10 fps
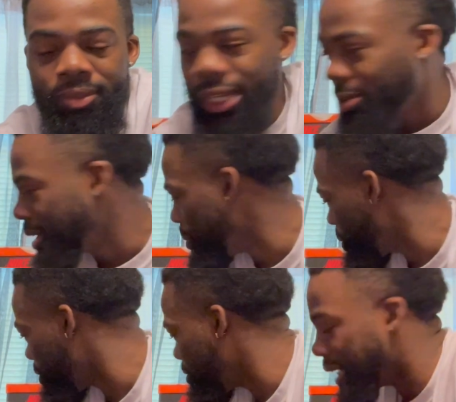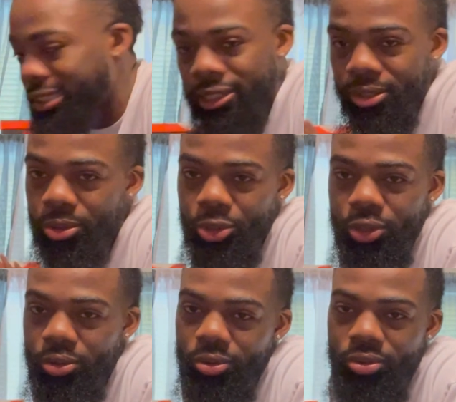And don't get me wrong, I still do
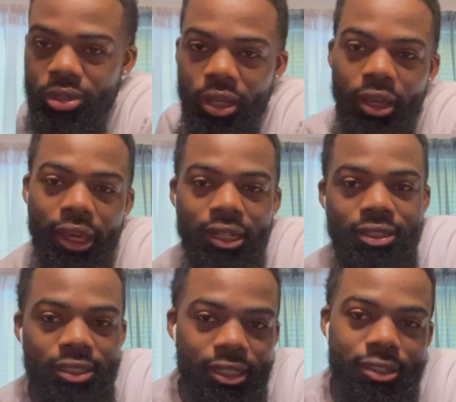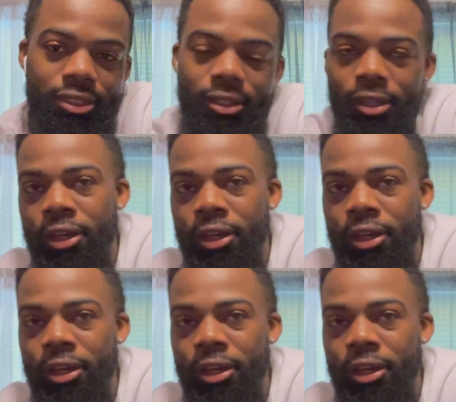shoes in a sense.